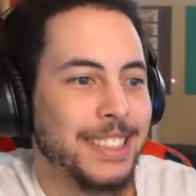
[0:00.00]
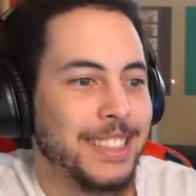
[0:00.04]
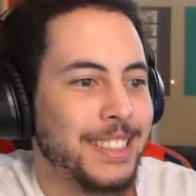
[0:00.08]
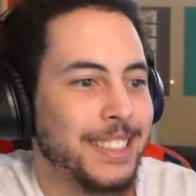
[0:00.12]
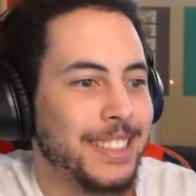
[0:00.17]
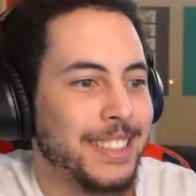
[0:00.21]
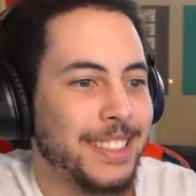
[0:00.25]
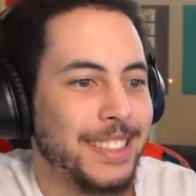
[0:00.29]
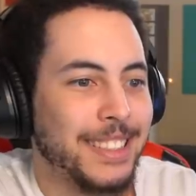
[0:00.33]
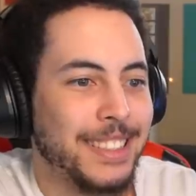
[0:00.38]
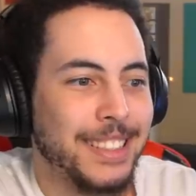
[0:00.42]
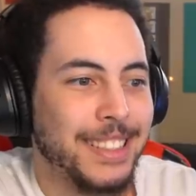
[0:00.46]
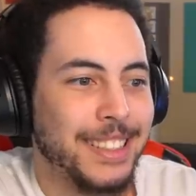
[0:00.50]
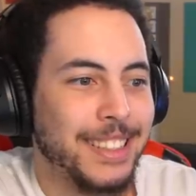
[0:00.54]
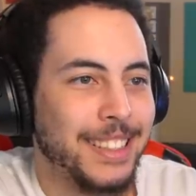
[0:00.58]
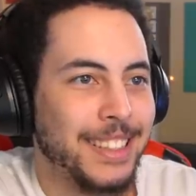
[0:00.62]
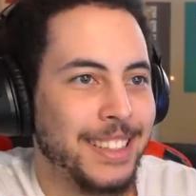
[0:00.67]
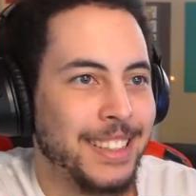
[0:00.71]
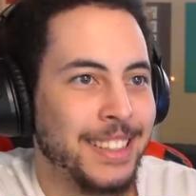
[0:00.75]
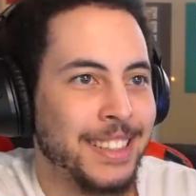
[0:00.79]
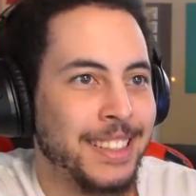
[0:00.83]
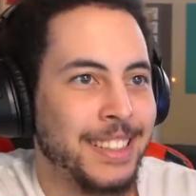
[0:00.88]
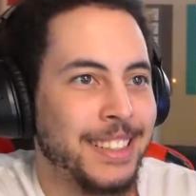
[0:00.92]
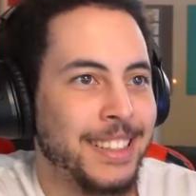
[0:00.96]

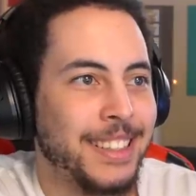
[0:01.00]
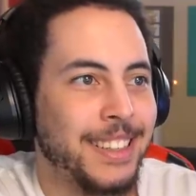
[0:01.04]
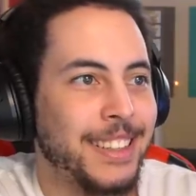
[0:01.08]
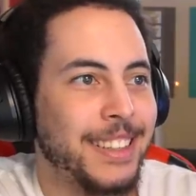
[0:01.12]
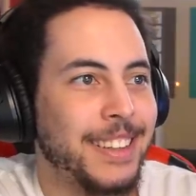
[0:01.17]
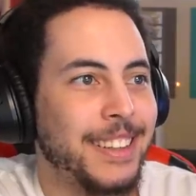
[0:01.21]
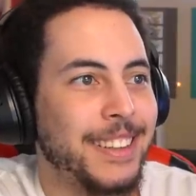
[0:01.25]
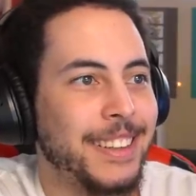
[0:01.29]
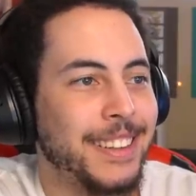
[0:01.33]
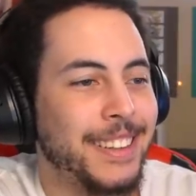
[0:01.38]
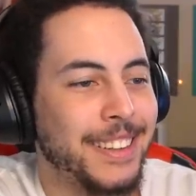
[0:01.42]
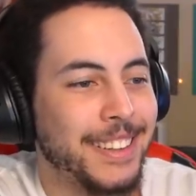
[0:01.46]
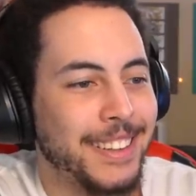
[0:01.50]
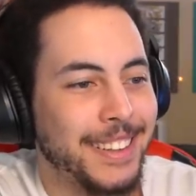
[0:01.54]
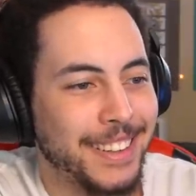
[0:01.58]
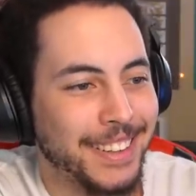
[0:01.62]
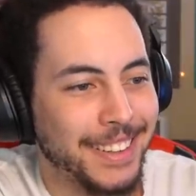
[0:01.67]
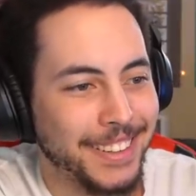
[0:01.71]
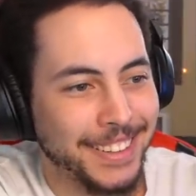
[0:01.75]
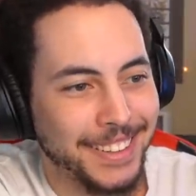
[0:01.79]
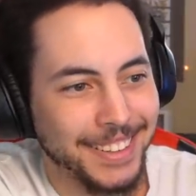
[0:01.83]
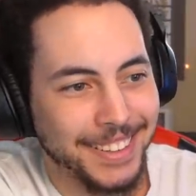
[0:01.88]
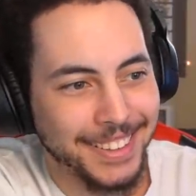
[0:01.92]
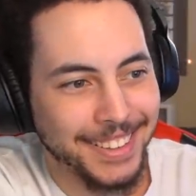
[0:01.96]

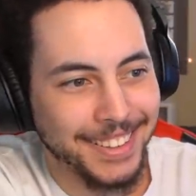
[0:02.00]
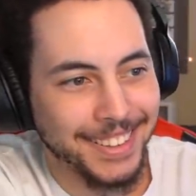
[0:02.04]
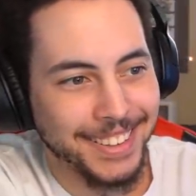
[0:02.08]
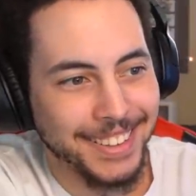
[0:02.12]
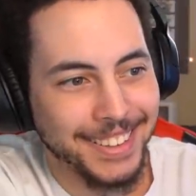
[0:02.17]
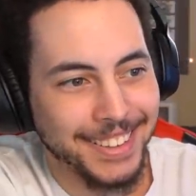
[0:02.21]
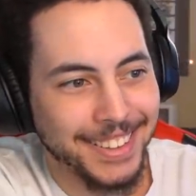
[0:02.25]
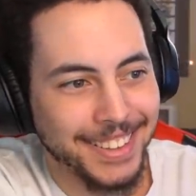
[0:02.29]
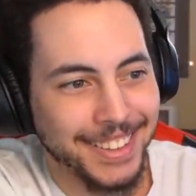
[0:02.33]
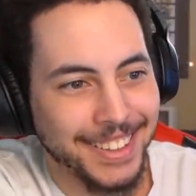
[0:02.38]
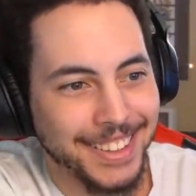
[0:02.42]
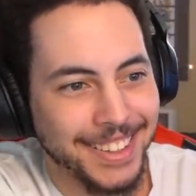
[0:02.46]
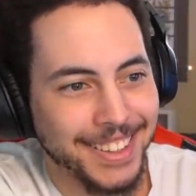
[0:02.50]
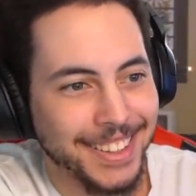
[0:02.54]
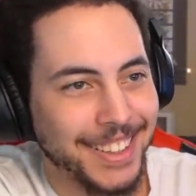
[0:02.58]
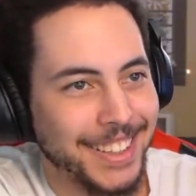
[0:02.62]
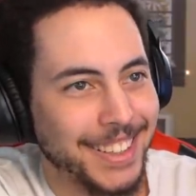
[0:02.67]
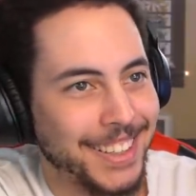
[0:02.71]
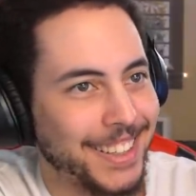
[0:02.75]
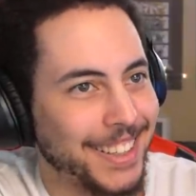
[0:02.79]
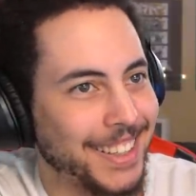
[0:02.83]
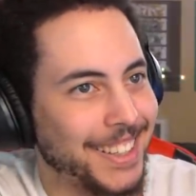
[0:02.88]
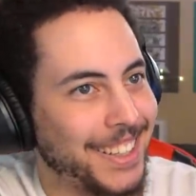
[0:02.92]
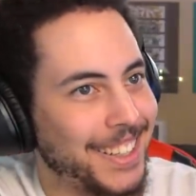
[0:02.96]

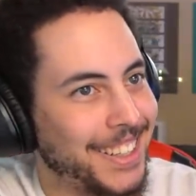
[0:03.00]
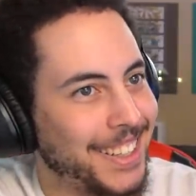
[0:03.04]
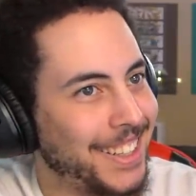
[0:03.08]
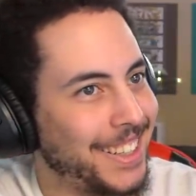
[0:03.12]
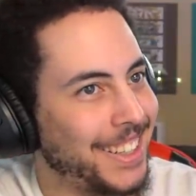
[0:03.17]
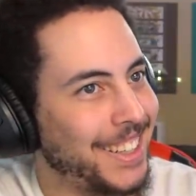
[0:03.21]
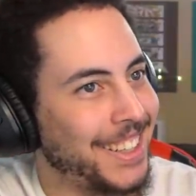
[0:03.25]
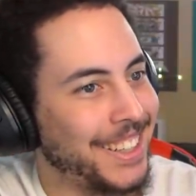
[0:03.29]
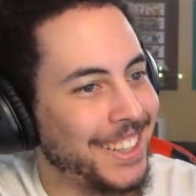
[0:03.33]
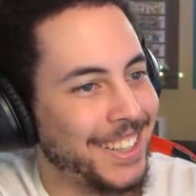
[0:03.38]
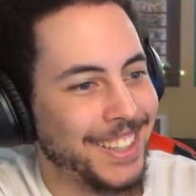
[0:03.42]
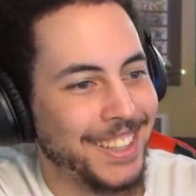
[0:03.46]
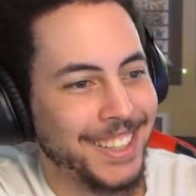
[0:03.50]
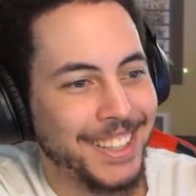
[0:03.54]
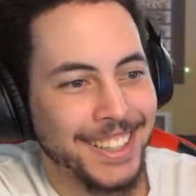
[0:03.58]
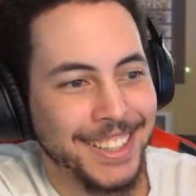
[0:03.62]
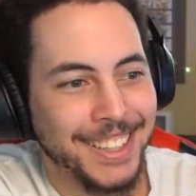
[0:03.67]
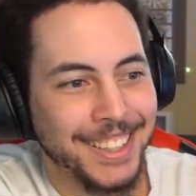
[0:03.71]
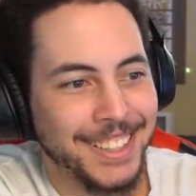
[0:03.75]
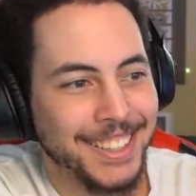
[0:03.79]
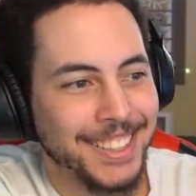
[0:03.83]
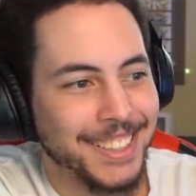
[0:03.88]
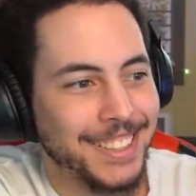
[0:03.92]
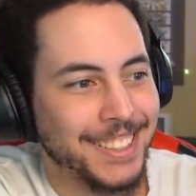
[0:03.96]

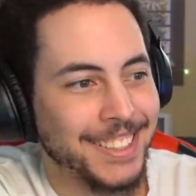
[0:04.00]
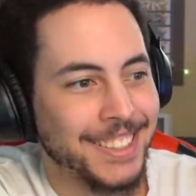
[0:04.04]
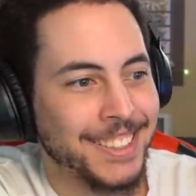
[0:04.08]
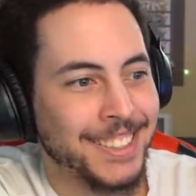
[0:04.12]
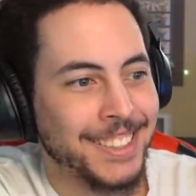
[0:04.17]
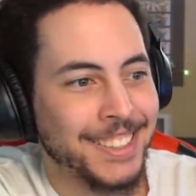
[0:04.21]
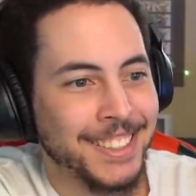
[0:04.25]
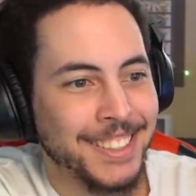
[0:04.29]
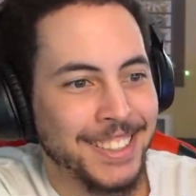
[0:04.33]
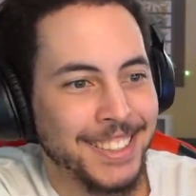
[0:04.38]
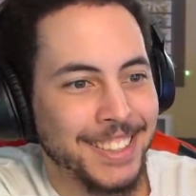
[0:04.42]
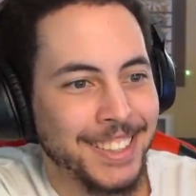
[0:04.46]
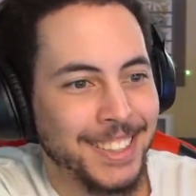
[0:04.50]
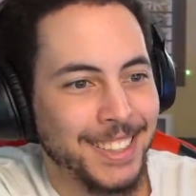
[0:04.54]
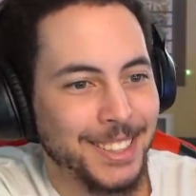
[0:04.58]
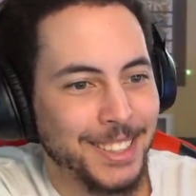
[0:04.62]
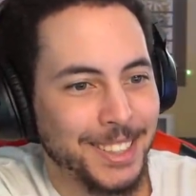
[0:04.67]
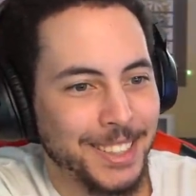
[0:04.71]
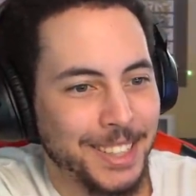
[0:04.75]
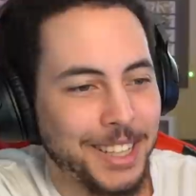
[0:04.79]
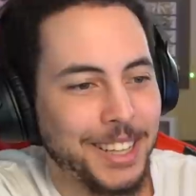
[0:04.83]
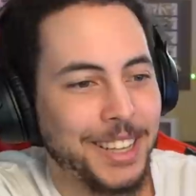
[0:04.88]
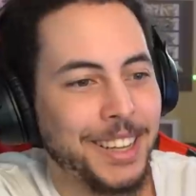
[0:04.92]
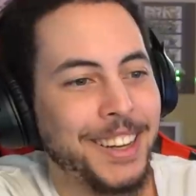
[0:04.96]

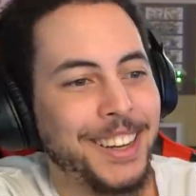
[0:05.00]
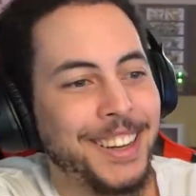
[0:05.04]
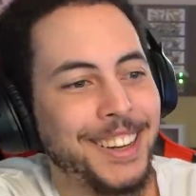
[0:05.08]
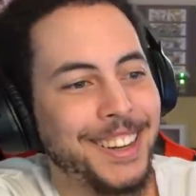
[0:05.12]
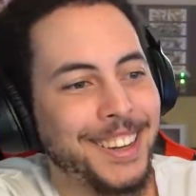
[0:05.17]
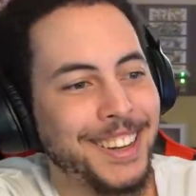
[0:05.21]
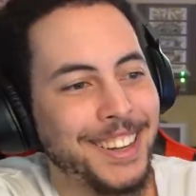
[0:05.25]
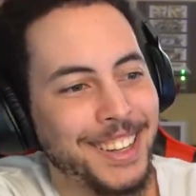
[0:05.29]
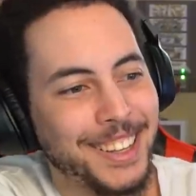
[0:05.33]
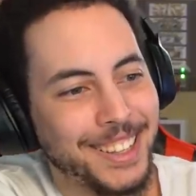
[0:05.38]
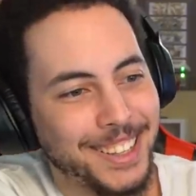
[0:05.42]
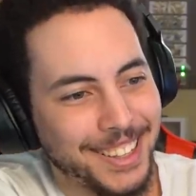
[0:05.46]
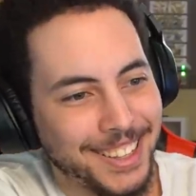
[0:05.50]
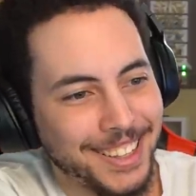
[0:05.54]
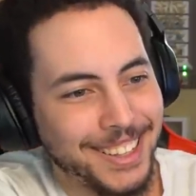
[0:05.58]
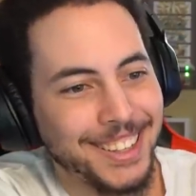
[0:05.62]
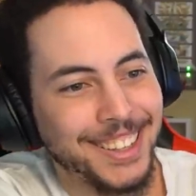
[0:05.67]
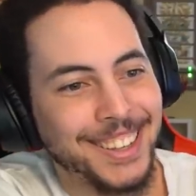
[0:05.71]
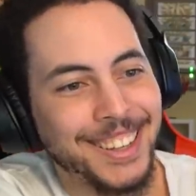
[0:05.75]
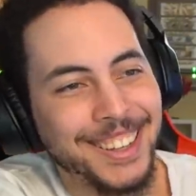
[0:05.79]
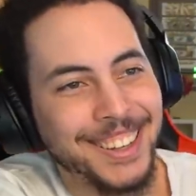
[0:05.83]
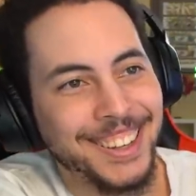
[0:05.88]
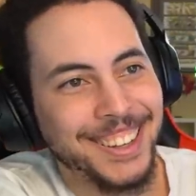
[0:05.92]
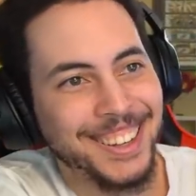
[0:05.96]

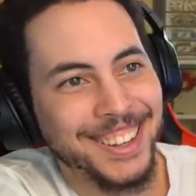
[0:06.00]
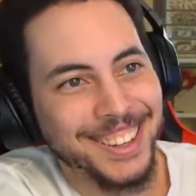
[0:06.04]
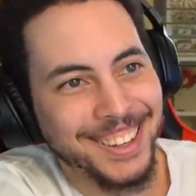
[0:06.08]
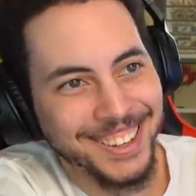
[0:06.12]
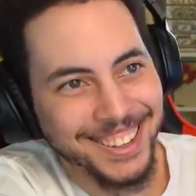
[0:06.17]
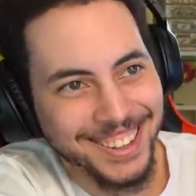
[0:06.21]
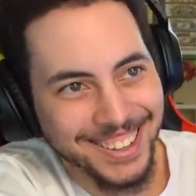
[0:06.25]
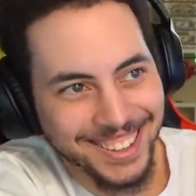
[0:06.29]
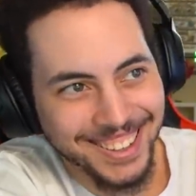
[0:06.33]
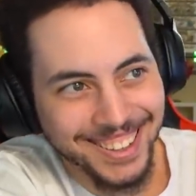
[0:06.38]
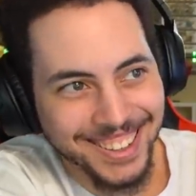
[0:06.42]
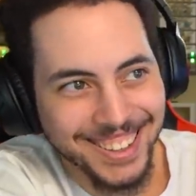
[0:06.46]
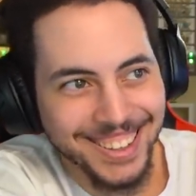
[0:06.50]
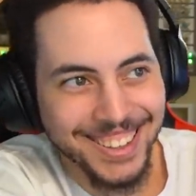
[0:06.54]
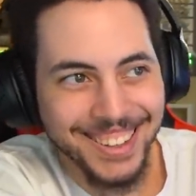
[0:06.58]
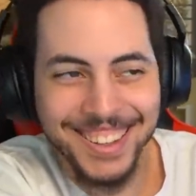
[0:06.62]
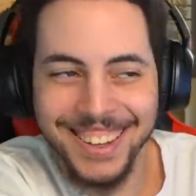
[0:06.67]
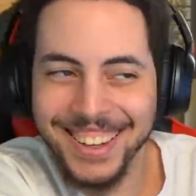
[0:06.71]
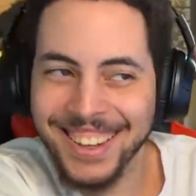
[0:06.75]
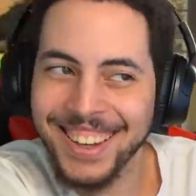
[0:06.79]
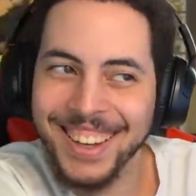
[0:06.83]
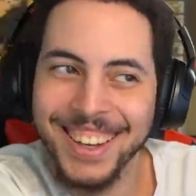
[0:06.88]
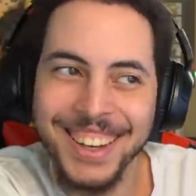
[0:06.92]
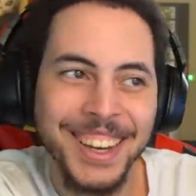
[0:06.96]

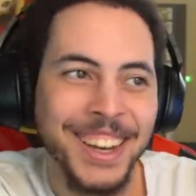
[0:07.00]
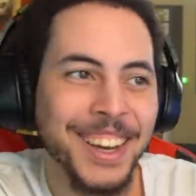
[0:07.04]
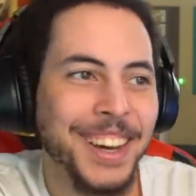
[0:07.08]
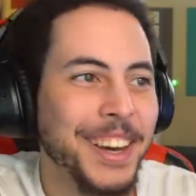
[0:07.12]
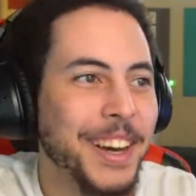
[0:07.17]
No one is speaking in this clip.